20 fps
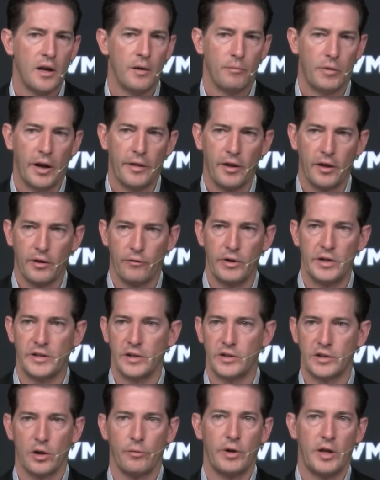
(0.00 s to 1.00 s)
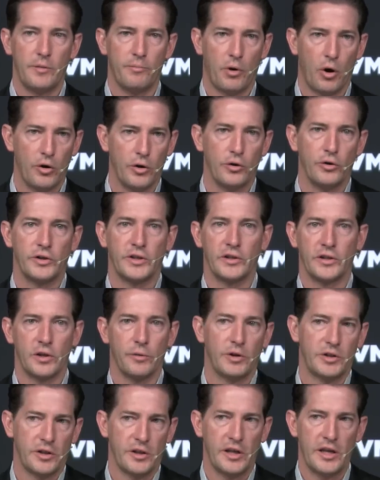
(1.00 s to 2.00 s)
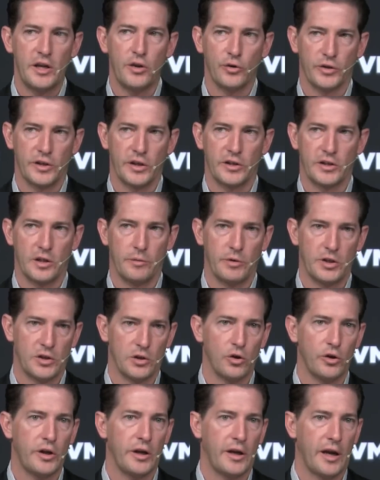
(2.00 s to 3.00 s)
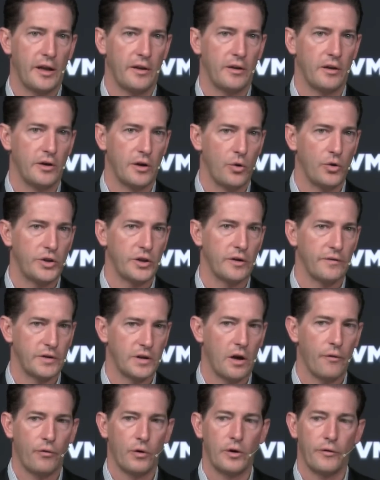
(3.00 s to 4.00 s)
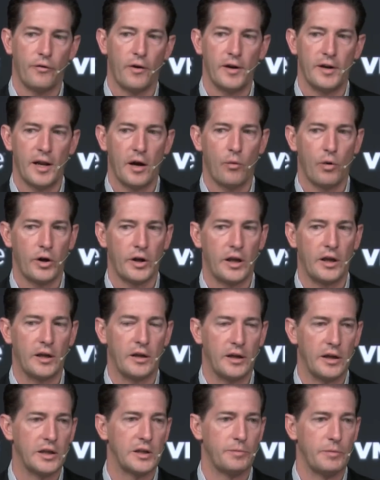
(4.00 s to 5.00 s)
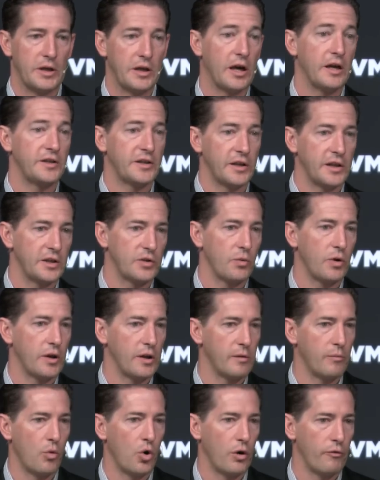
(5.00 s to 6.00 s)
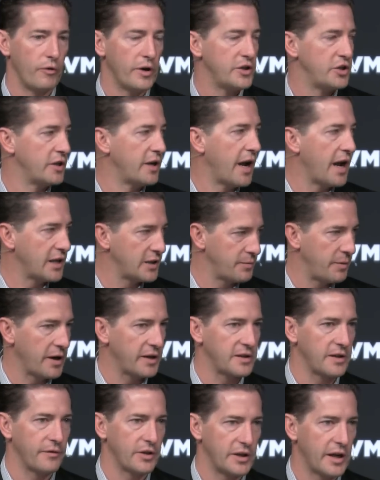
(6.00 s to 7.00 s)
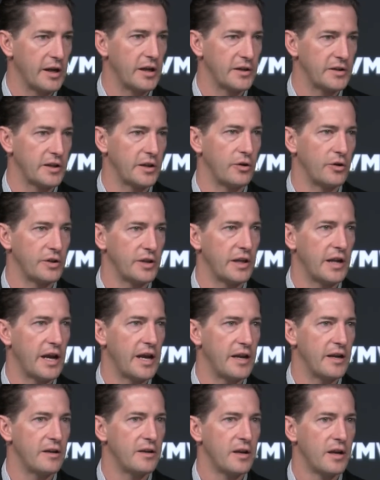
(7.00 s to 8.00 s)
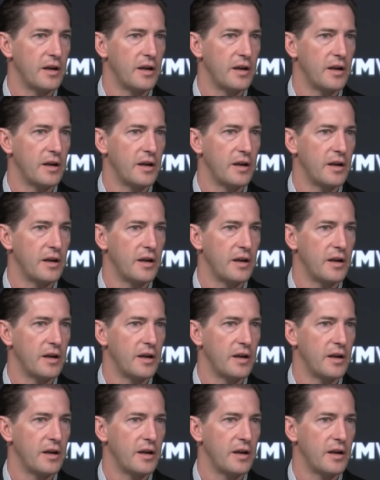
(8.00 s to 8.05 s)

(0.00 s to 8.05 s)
But I think the reason so many partners and so much of the ecosystem is looking at the notion of software-defined networking is because it is one of the more rigid aspects of a data center today.